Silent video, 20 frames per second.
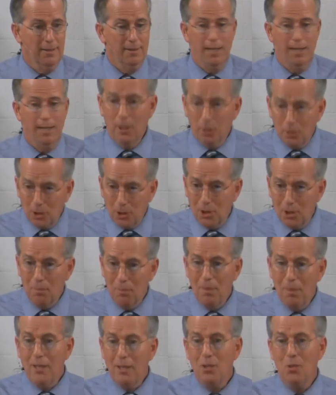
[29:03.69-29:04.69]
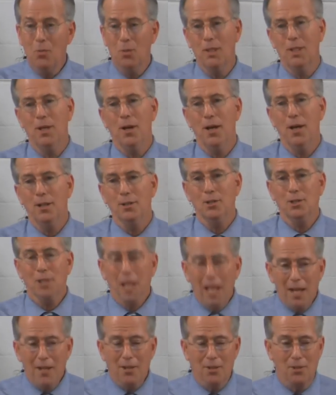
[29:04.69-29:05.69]
They submit to what God
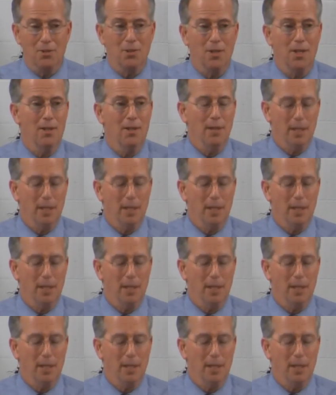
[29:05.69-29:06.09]
says.